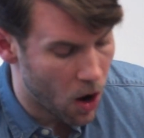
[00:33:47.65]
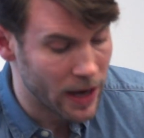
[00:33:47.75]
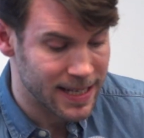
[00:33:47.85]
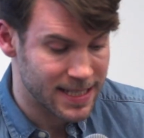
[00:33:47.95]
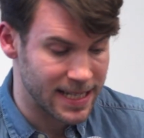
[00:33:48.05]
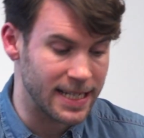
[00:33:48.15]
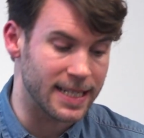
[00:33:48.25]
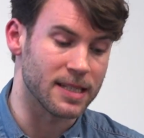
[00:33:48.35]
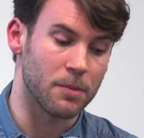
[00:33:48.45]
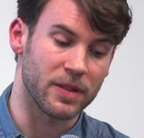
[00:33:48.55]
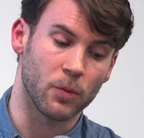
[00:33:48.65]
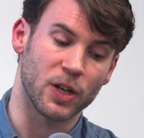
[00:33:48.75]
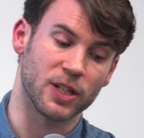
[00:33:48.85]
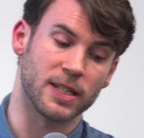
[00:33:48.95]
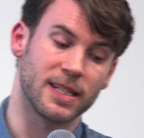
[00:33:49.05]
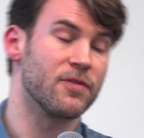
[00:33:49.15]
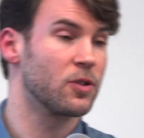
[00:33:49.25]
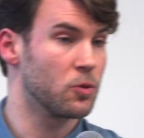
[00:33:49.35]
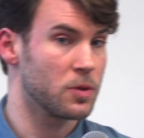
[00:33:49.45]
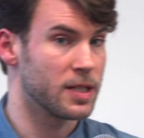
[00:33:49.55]
Iodine is something which is
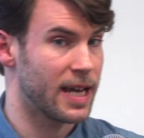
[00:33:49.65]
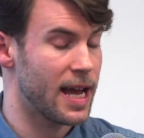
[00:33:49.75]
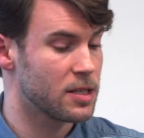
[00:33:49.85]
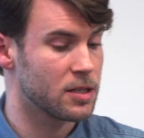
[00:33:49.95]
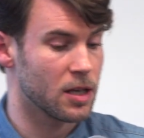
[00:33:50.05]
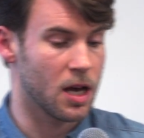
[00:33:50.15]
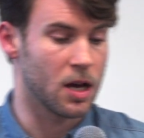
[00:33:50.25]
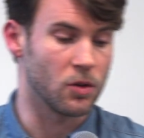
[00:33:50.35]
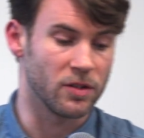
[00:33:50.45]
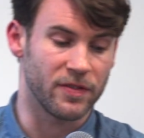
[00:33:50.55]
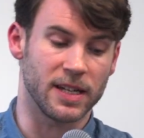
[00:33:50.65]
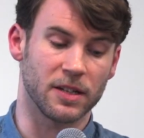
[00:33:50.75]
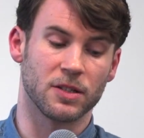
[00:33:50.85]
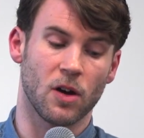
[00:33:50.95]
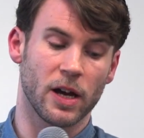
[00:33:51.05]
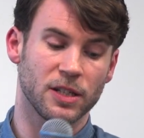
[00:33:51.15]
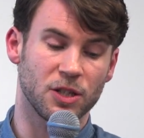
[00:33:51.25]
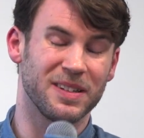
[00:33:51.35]
difficult to get on a vegan diet.